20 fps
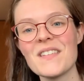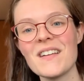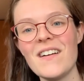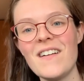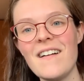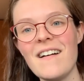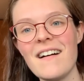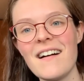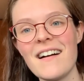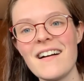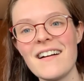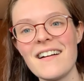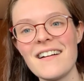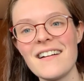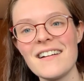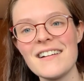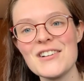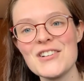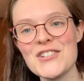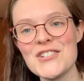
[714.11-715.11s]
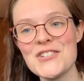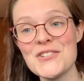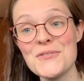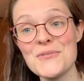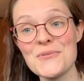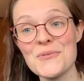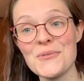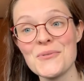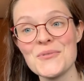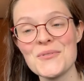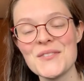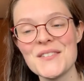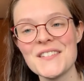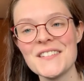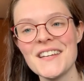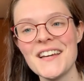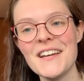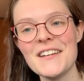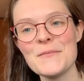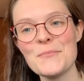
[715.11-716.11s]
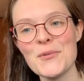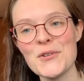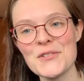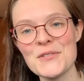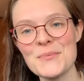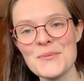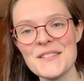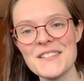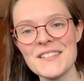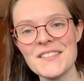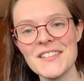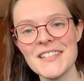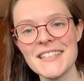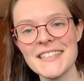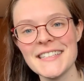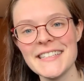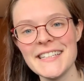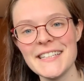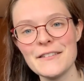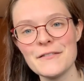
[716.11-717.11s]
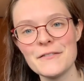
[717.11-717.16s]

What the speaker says: are shoes, more specifically